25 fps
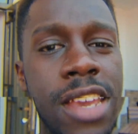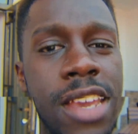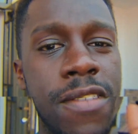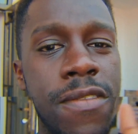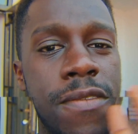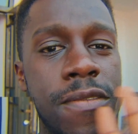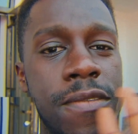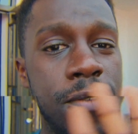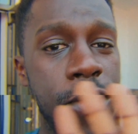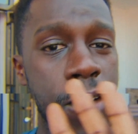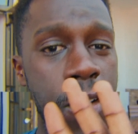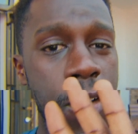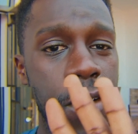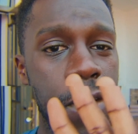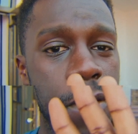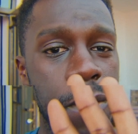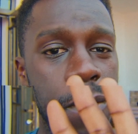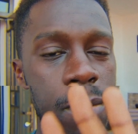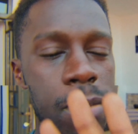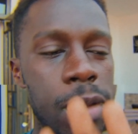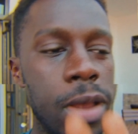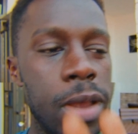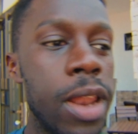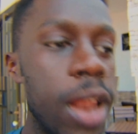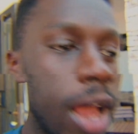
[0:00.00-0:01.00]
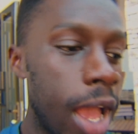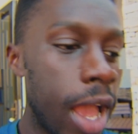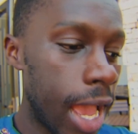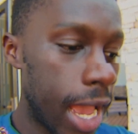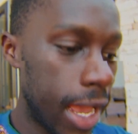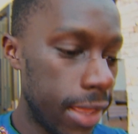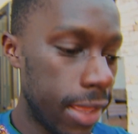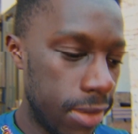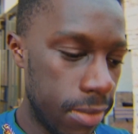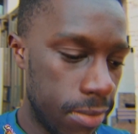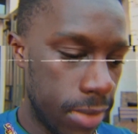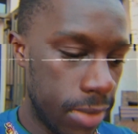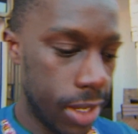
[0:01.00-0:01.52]
day 4 but I
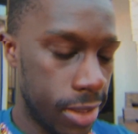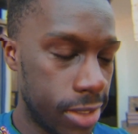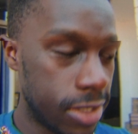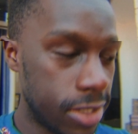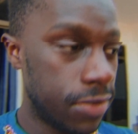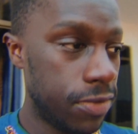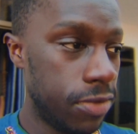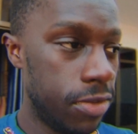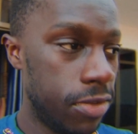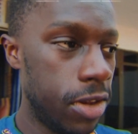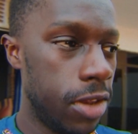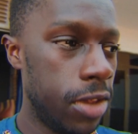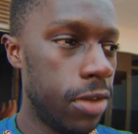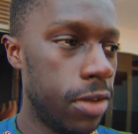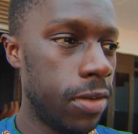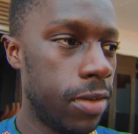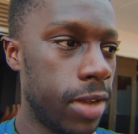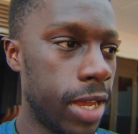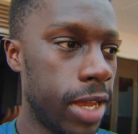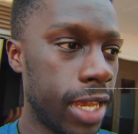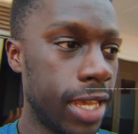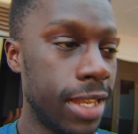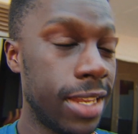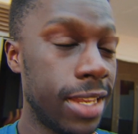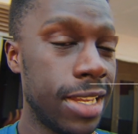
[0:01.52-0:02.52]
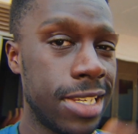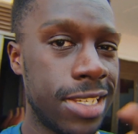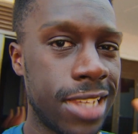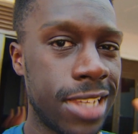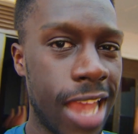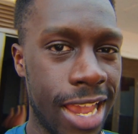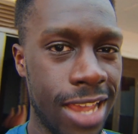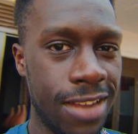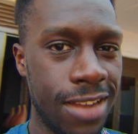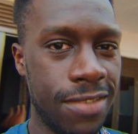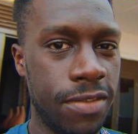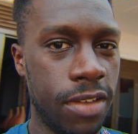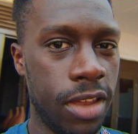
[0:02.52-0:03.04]
had to make this video like in the
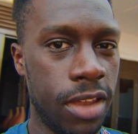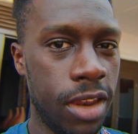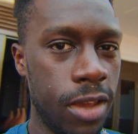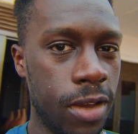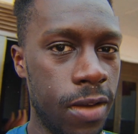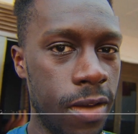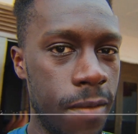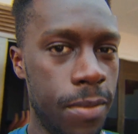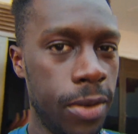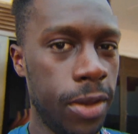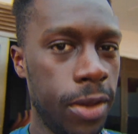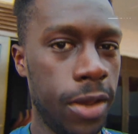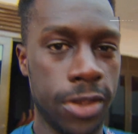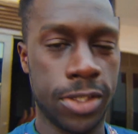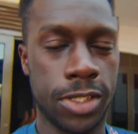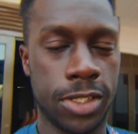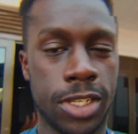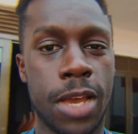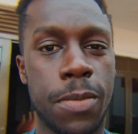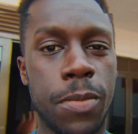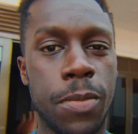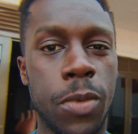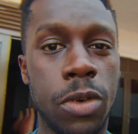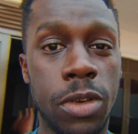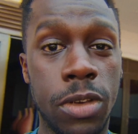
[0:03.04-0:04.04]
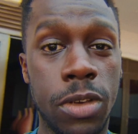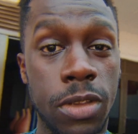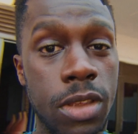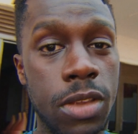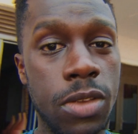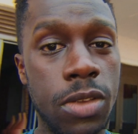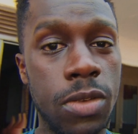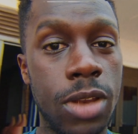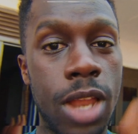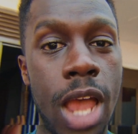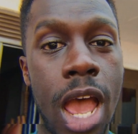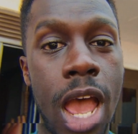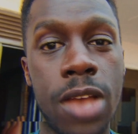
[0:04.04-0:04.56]
second video because I'm going to
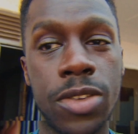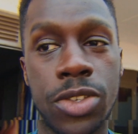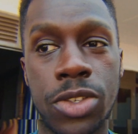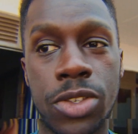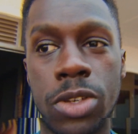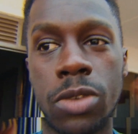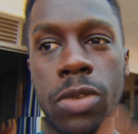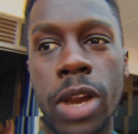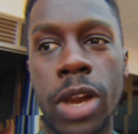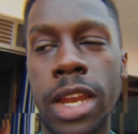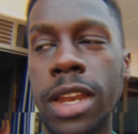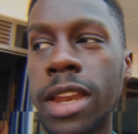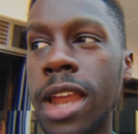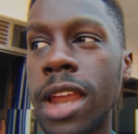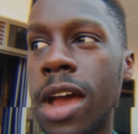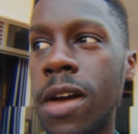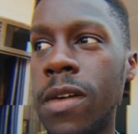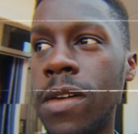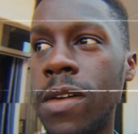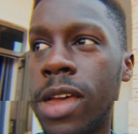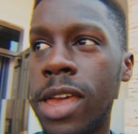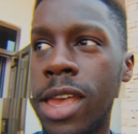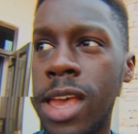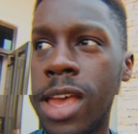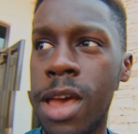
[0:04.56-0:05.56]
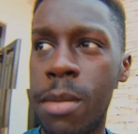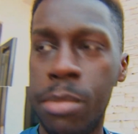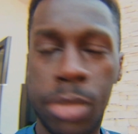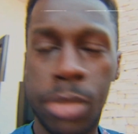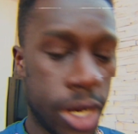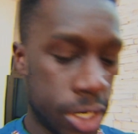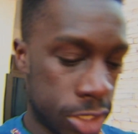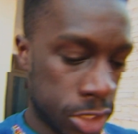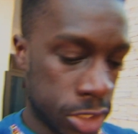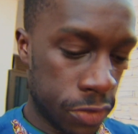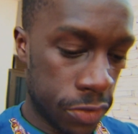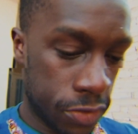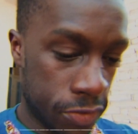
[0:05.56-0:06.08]
do a house tour right now. But
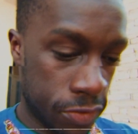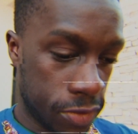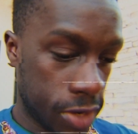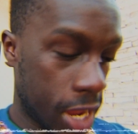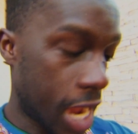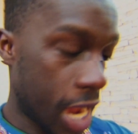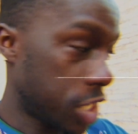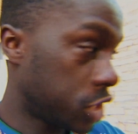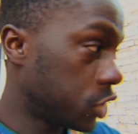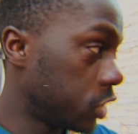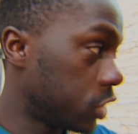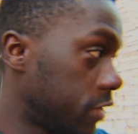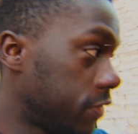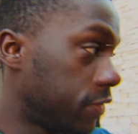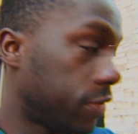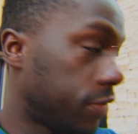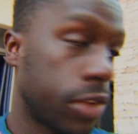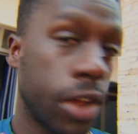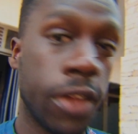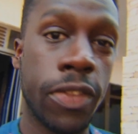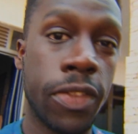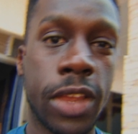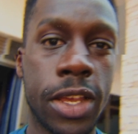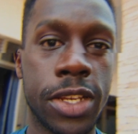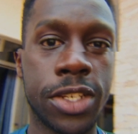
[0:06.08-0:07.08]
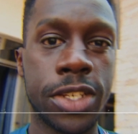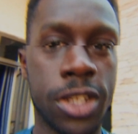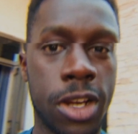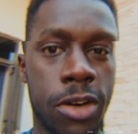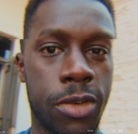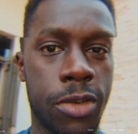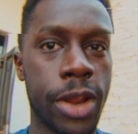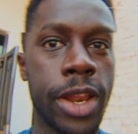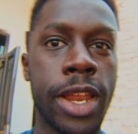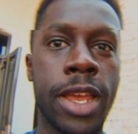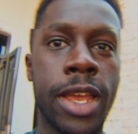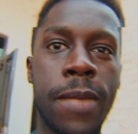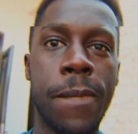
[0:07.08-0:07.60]
I should, I should have done this
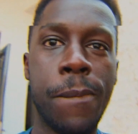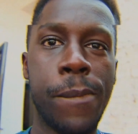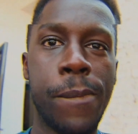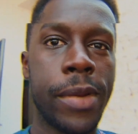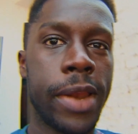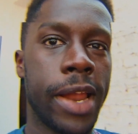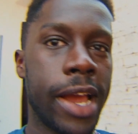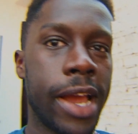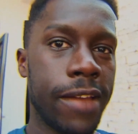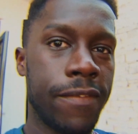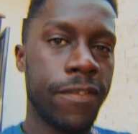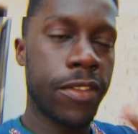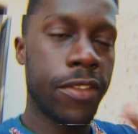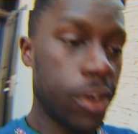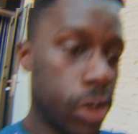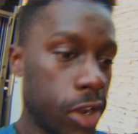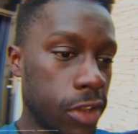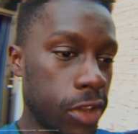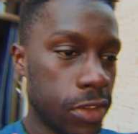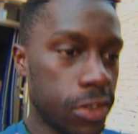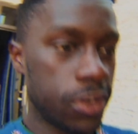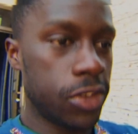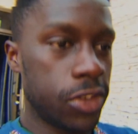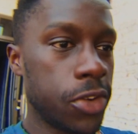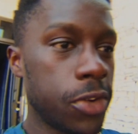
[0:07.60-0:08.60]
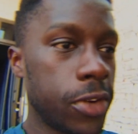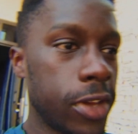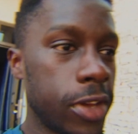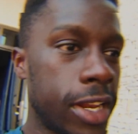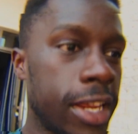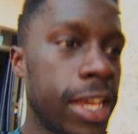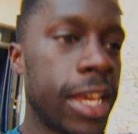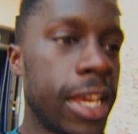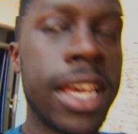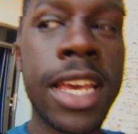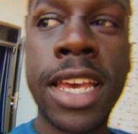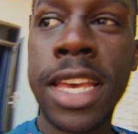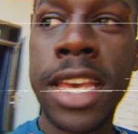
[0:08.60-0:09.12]
already but I forgot to do
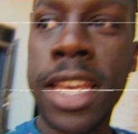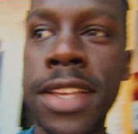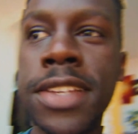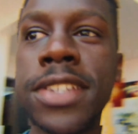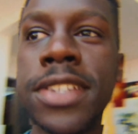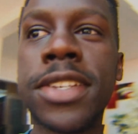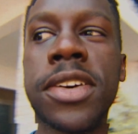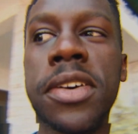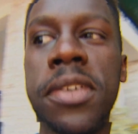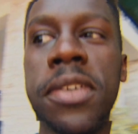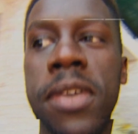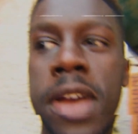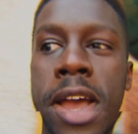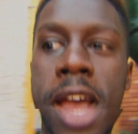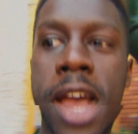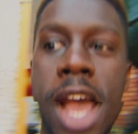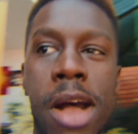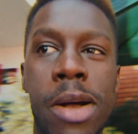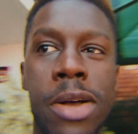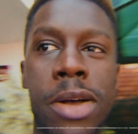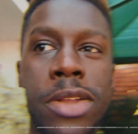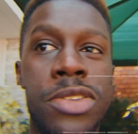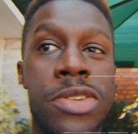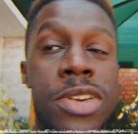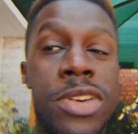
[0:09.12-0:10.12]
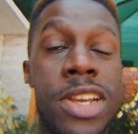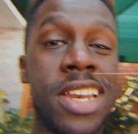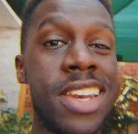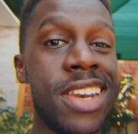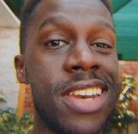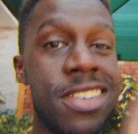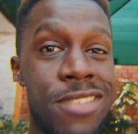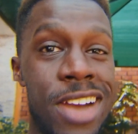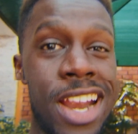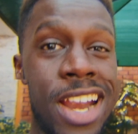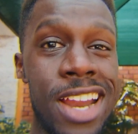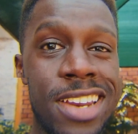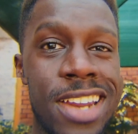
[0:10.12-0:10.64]
it so I'll do it
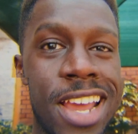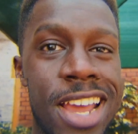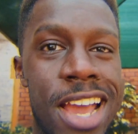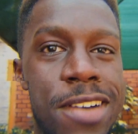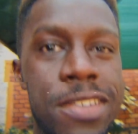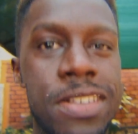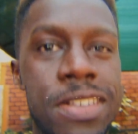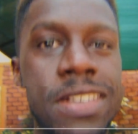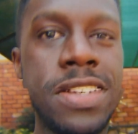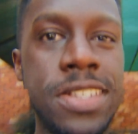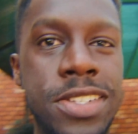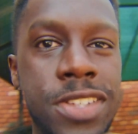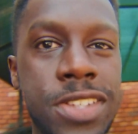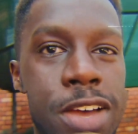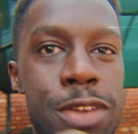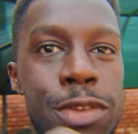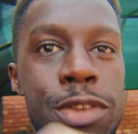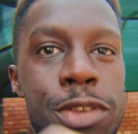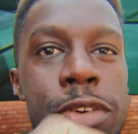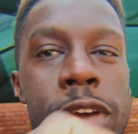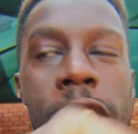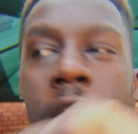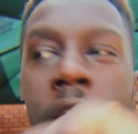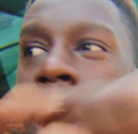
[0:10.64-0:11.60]
right now. So I'll do